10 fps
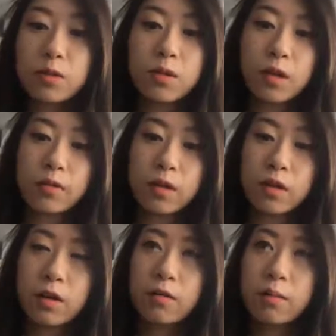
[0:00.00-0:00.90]
whatever other
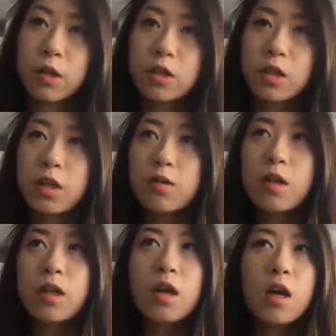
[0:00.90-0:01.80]
information that you want.
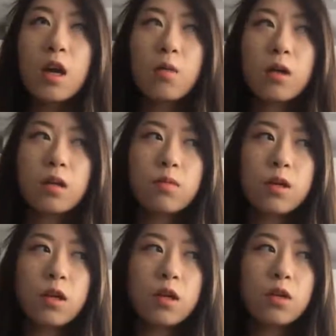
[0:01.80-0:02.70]
What
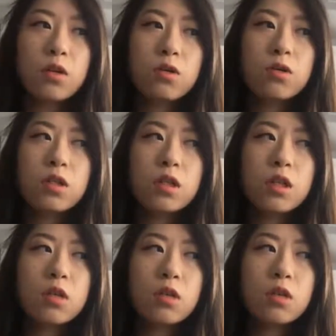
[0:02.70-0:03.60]
we
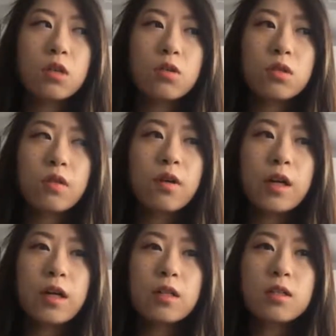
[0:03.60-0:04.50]
usually use it
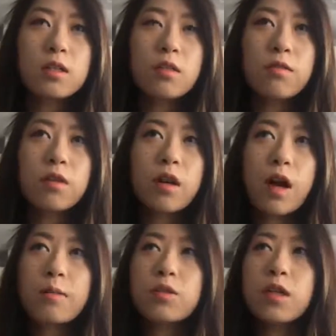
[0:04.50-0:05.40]
for is
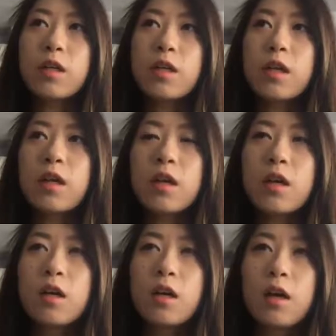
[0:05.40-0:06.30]
for capturing like
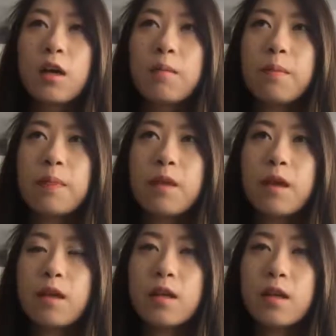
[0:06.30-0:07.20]

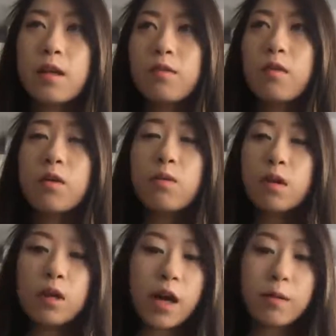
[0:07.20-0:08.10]
um, if
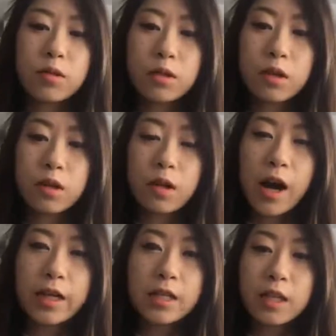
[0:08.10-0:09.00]
we want to capture
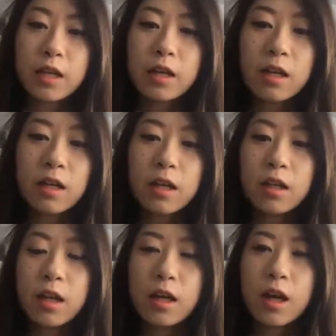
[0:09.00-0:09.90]
their ID
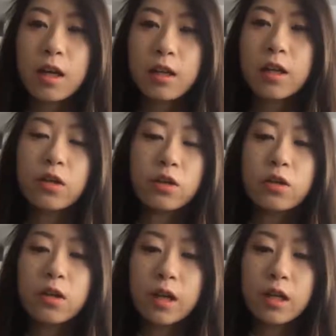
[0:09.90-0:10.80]
that they like the
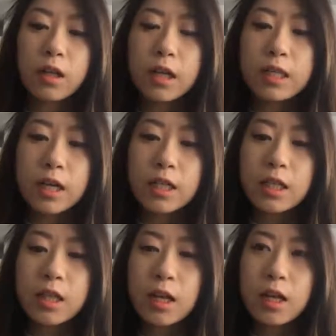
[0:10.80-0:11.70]
Google Analytics ID
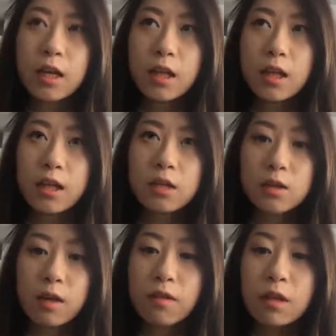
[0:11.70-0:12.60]
that is mm-hmm.
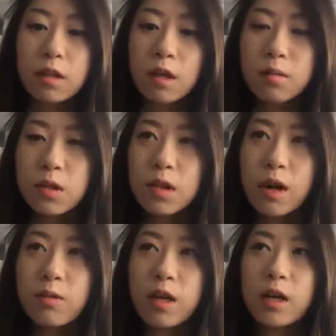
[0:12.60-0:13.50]
given to them so that
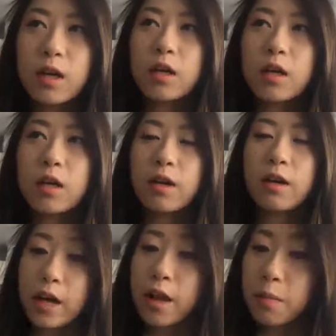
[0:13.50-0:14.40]
we can kind
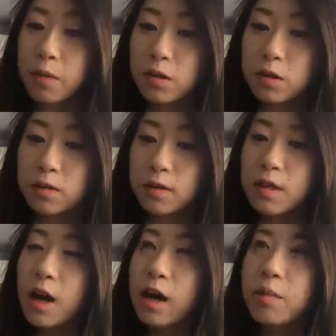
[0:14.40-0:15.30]
of track that person
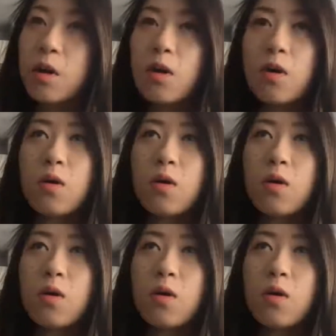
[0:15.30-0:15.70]
over time